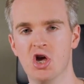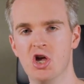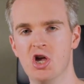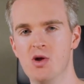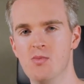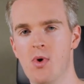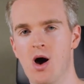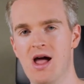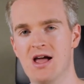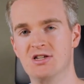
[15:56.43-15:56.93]

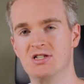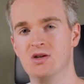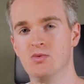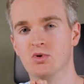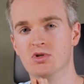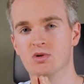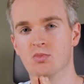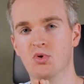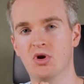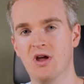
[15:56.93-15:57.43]
You might actually
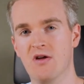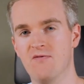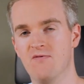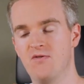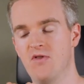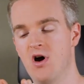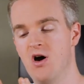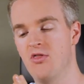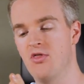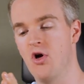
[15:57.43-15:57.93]
want to bring it
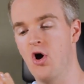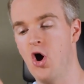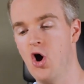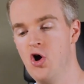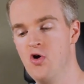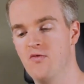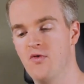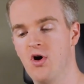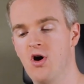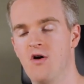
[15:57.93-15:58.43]
further
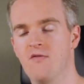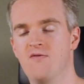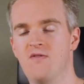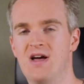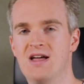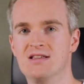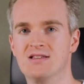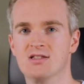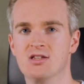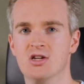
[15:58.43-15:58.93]
over her
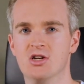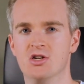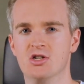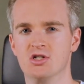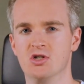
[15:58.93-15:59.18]
face